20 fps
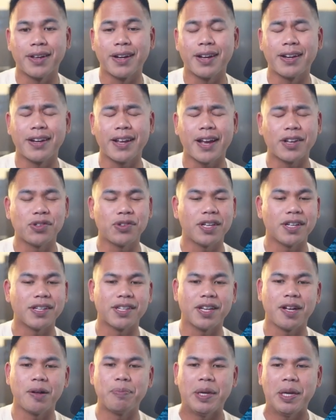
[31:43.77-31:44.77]
And as you can
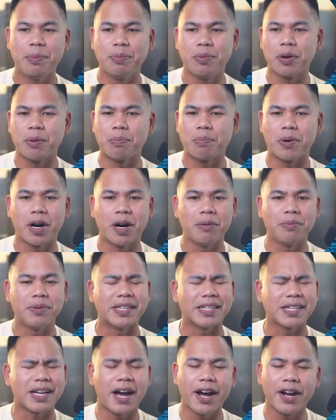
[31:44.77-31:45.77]
tell, people are
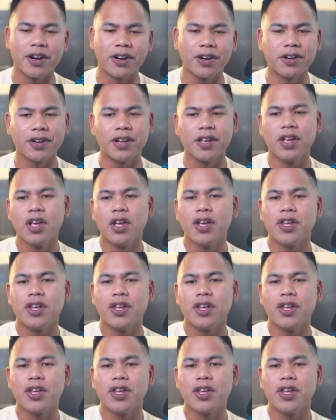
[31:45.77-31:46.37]
probably tired.